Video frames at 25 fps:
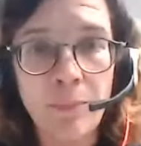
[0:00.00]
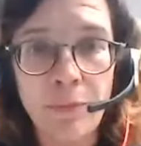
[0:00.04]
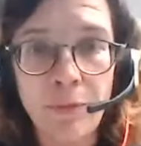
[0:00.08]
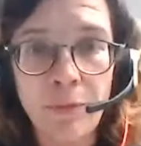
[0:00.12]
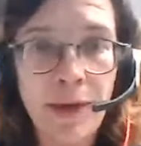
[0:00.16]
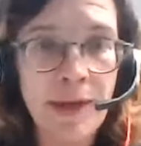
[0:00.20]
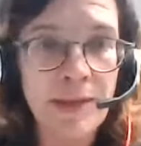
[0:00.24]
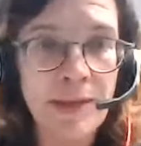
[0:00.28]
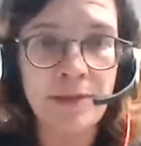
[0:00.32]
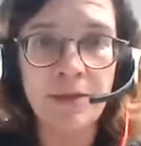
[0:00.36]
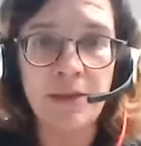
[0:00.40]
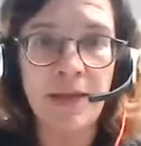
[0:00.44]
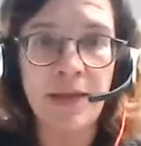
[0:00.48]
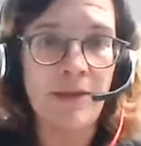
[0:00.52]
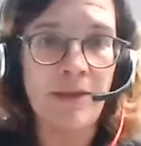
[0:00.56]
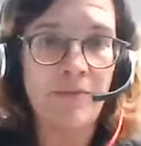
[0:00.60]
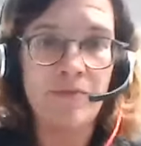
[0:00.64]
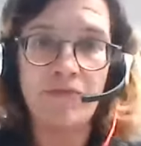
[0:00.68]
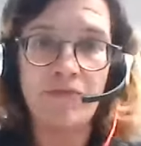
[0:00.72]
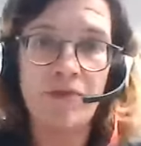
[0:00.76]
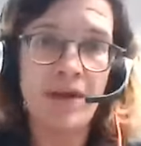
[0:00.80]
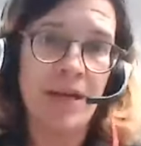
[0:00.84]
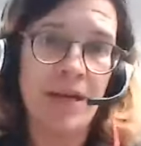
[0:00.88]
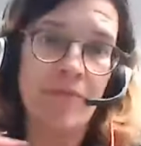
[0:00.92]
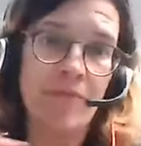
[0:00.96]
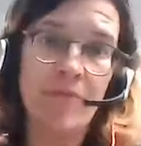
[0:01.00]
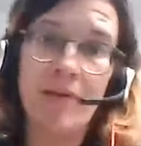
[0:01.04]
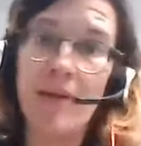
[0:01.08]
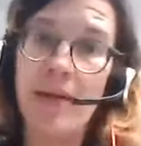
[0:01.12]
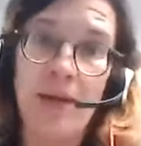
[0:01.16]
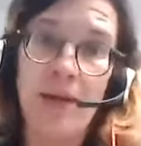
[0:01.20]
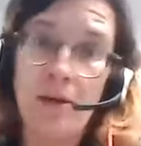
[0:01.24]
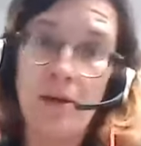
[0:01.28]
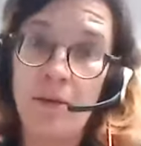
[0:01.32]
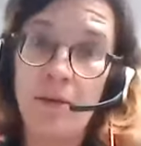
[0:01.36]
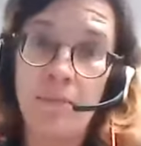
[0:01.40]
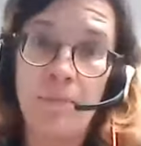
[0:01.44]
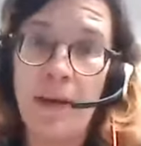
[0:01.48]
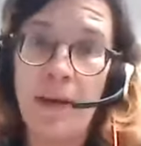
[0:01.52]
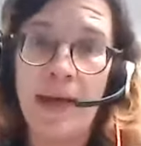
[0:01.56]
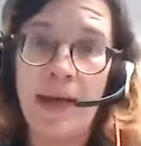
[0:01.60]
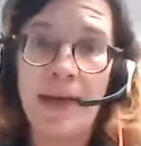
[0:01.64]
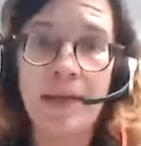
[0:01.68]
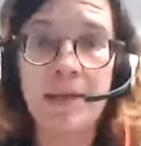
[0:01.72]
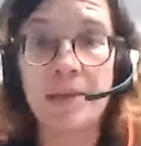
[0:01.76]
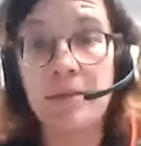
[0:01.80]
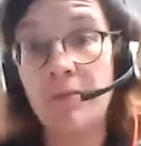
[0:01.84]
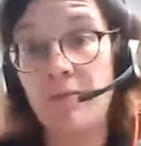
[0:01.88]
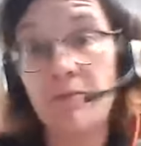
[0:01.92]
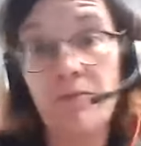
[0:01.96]
bred to have really, really long
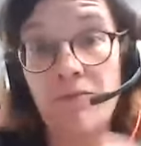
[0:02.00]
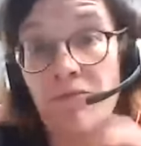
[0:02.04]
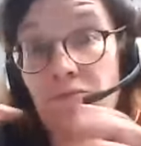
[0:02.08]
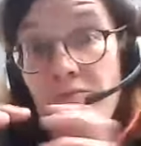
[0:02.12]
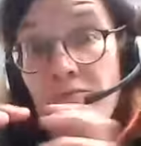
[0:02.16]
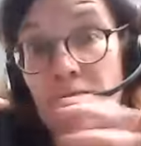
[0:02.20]
backs and